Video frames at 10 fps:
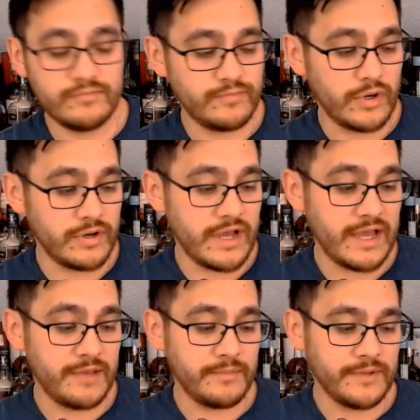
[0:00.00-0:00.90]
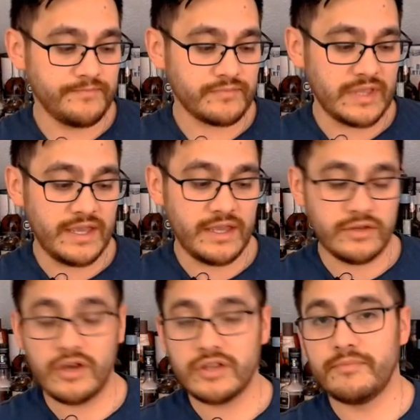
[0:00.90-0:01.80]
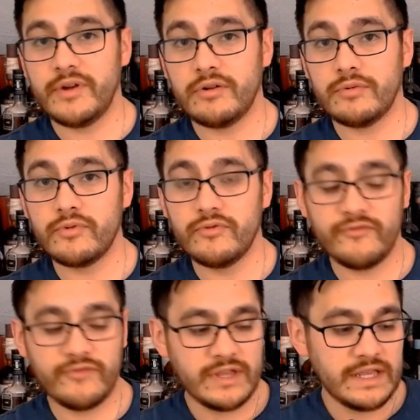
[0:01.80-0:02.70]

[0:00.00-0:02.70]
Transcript: Bernheim and not the barrel proof,